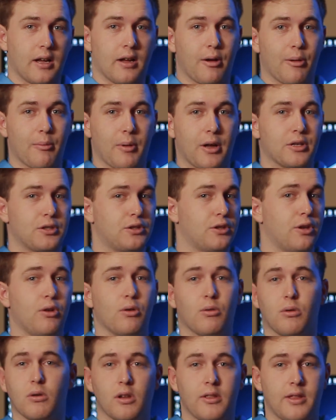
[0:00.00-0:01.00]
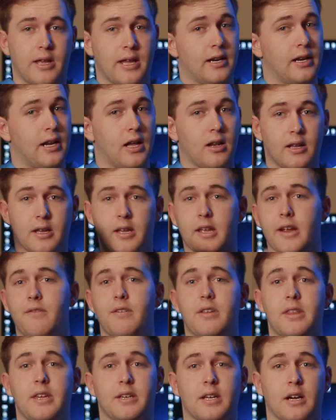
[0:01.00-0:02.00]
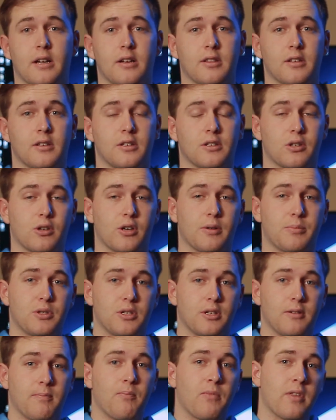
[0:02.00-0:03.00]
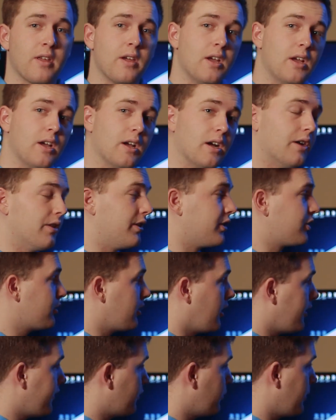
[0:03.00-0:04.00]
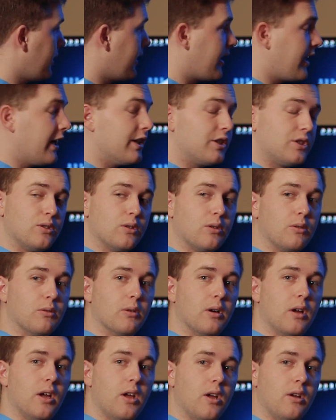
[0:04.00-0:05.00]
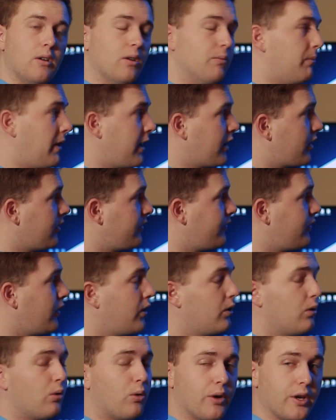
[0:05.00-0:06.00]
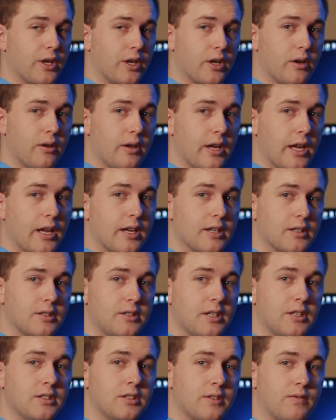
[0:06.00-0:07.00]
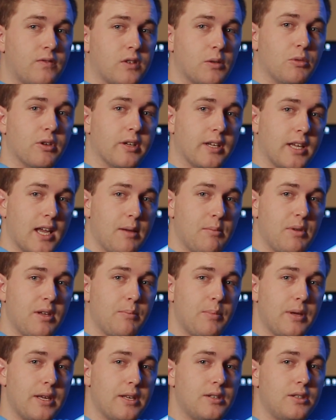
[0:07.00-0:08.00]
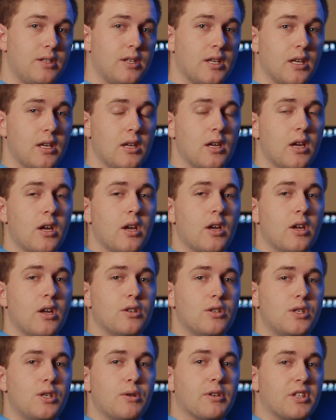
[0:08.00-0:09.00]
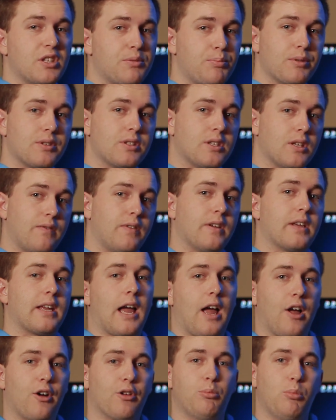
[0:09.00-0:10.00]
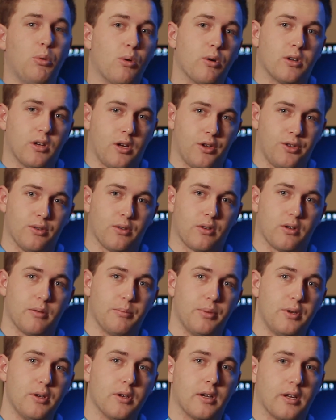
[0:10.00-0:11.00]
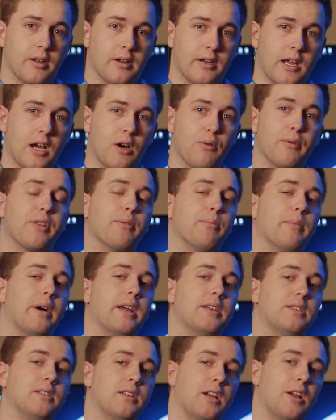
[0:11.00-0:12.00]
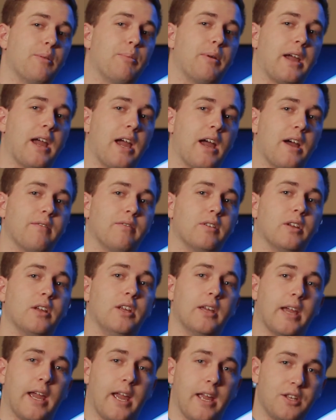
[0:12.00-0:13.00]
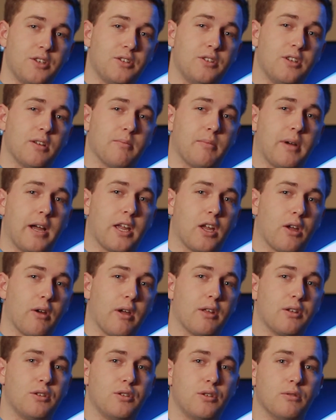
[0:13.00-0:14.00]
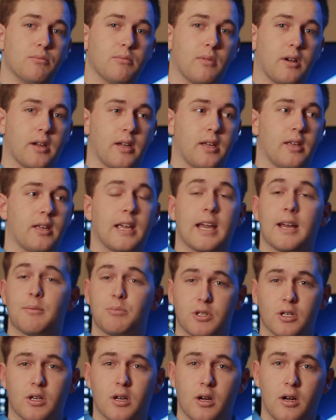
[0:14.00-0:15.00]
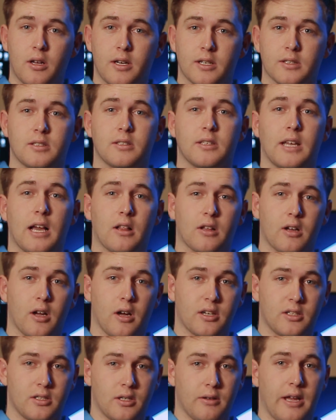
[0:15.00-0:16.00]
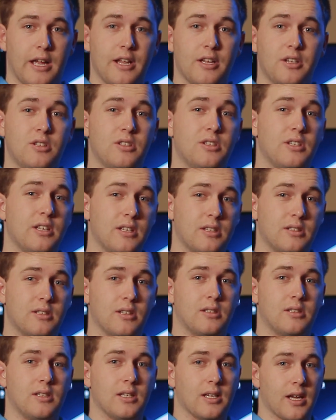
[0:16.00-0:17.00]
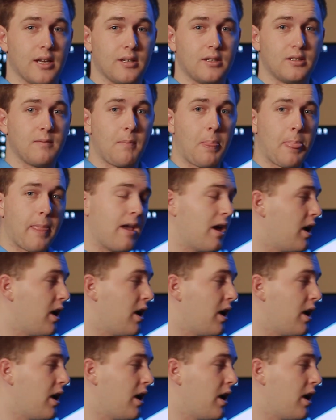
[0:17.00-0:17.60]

I'll show you all of that and I'll link everything down in the description. The software gets your microphone audio and it sends it from your gaming PC to a specific out port on your computer. Now with my setup, I have a HDMI going to my capture card. It's an Elgato HD60S.